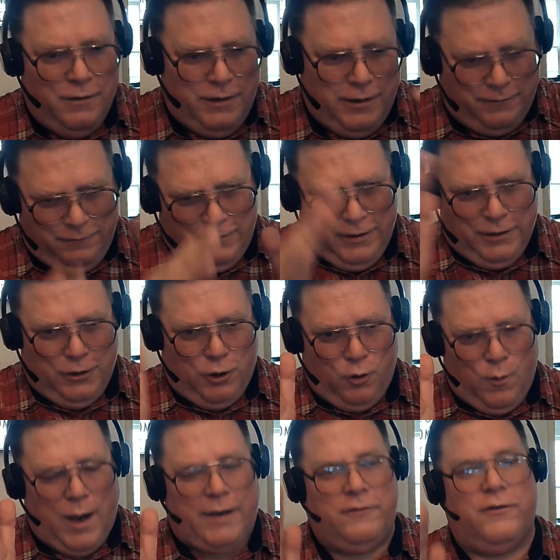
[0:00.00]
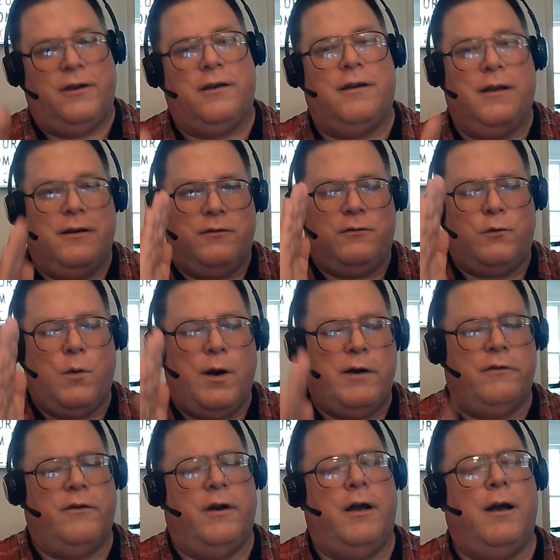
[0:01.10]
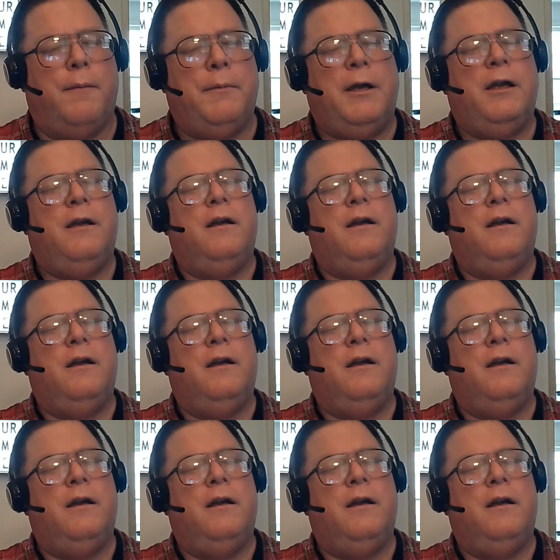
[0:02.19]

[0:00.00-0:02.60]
it corrects it and squares it up,